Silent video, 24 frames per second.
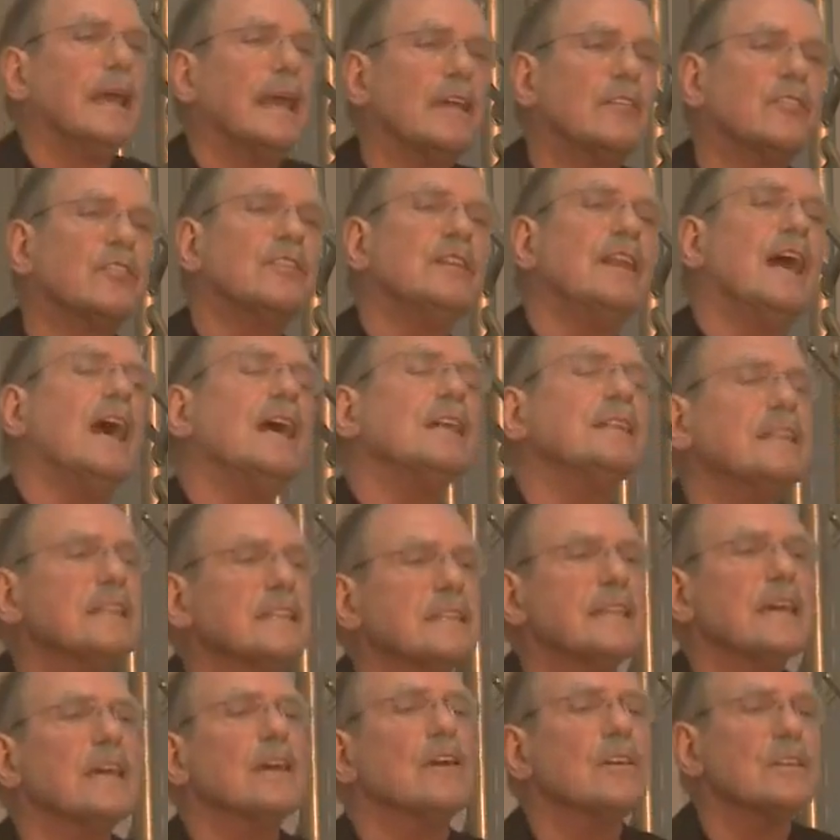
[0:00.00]
It's not
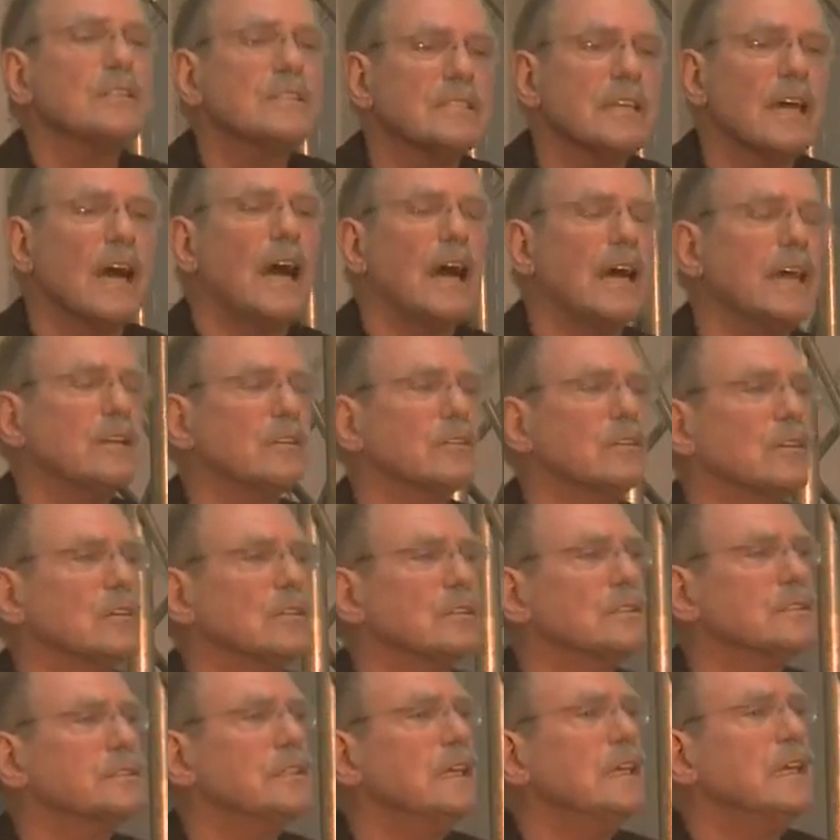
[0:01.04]
that they're
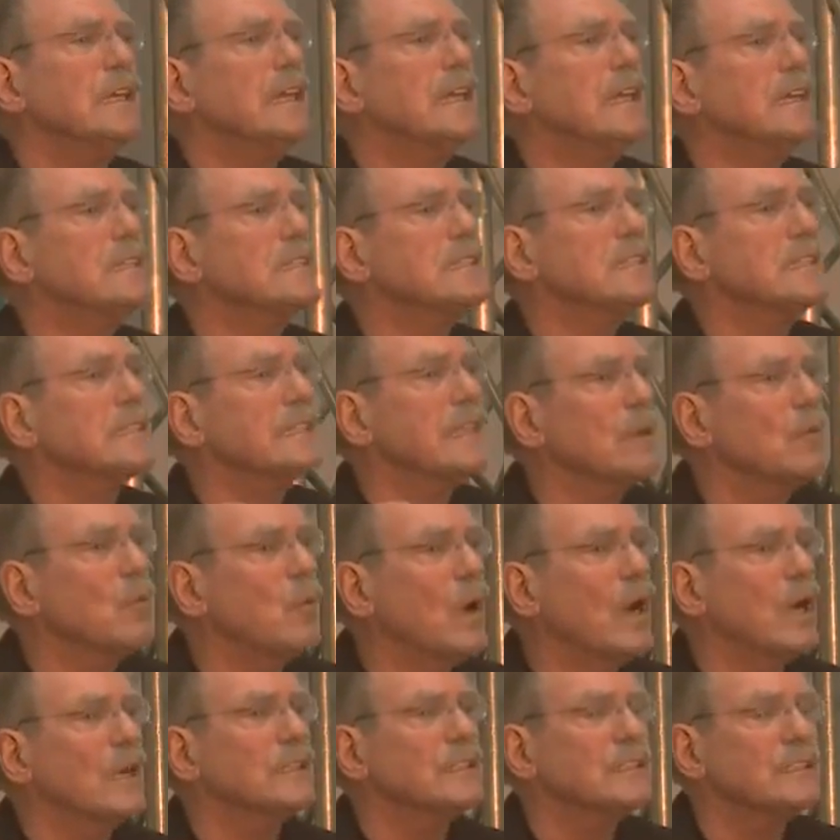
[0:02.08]
entitled, it's that they
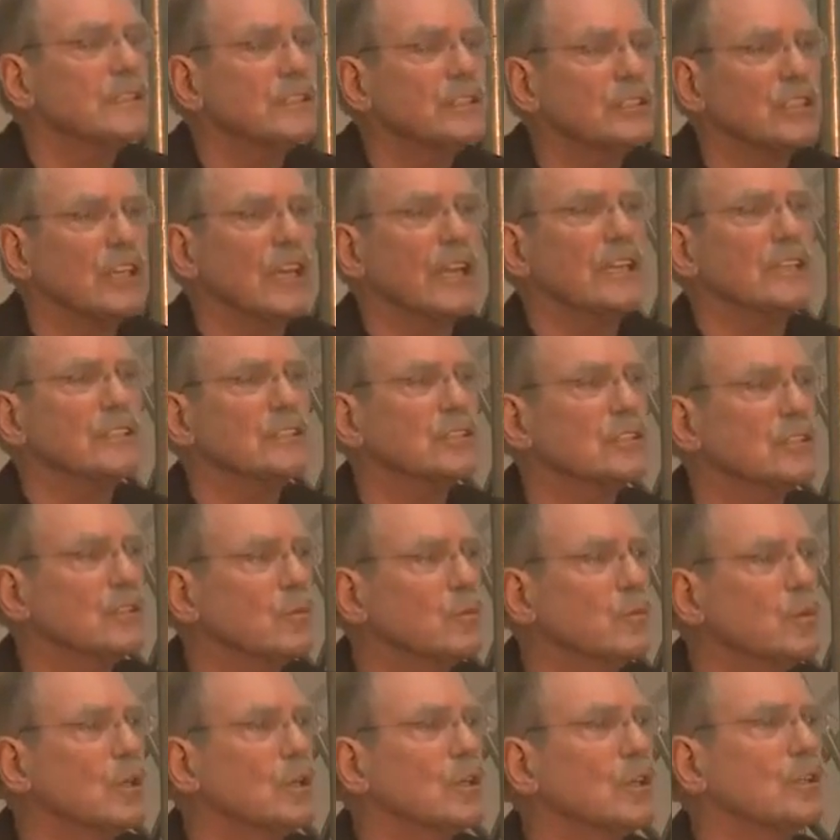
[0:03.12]
want to change the
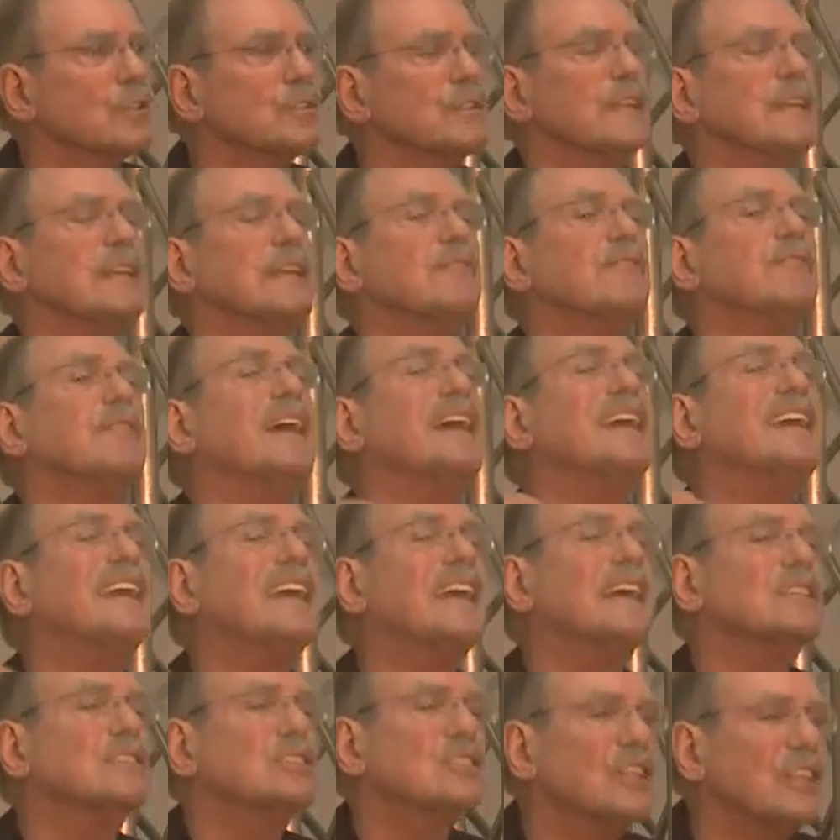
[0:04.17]
world. And if they can't